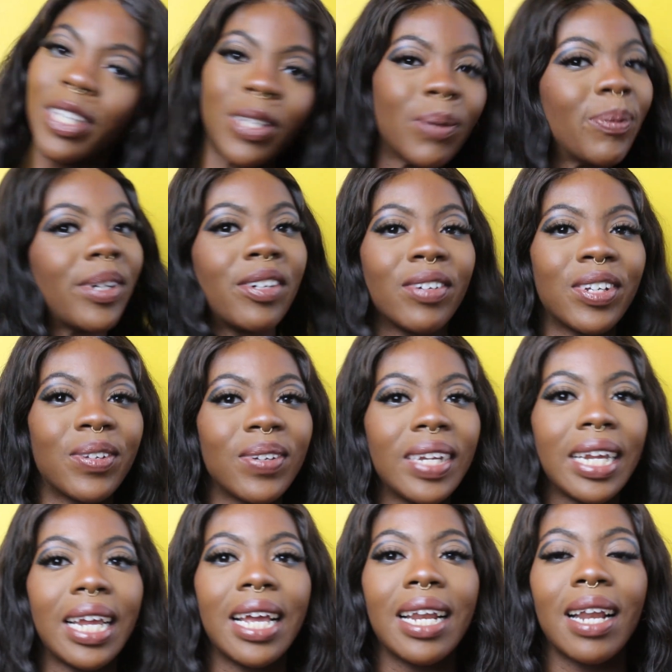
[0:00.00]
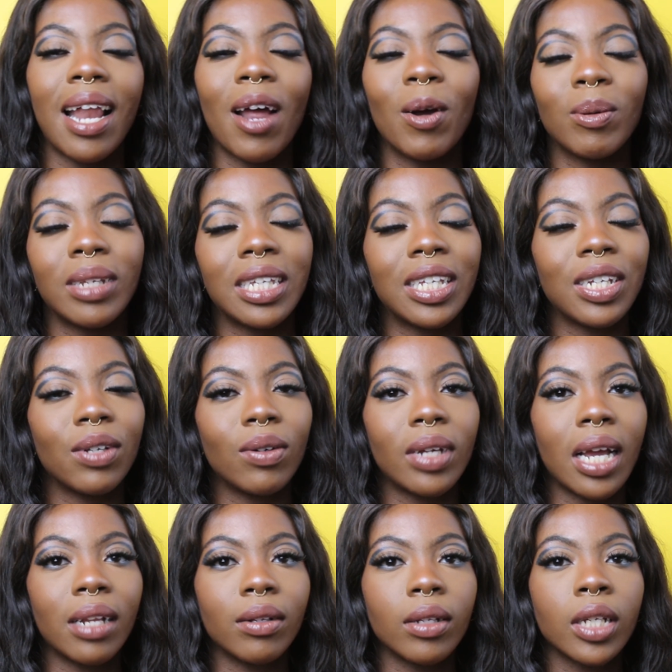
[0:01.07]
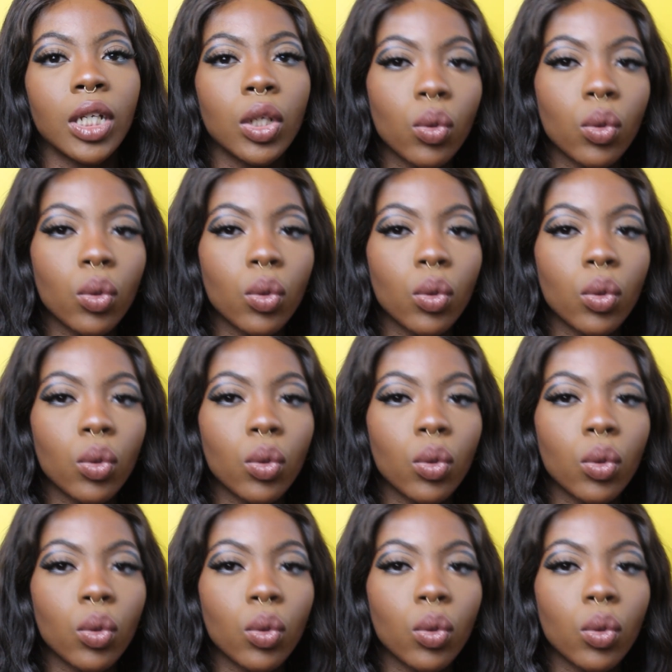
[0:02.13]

you so much for tuning in, and I hope to see you again.